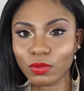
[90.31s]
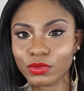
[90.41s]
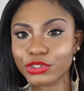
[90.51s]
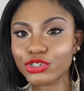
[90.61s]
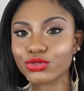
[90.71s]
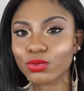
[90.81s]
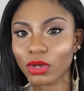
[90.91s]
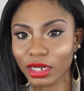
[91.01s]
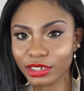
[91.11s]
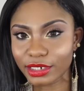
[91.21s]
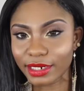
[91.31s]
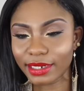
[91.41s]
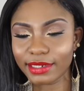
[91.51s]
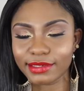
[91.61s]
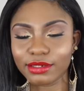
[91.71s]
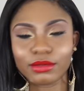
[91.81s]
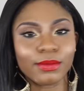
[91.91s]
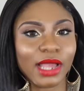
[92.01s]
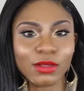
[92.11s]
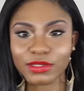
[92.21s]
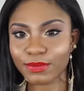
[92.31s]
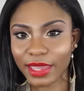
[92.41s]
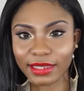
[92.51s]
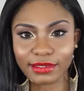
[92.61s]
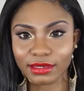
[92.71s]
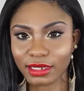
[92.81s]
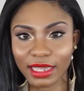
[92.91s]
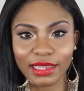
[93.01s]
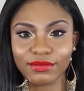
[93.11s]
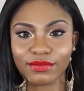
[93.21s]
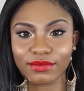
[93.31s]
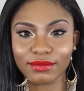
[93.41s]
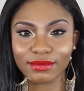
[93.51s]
Once you wash it, it's gonna bounce back to life.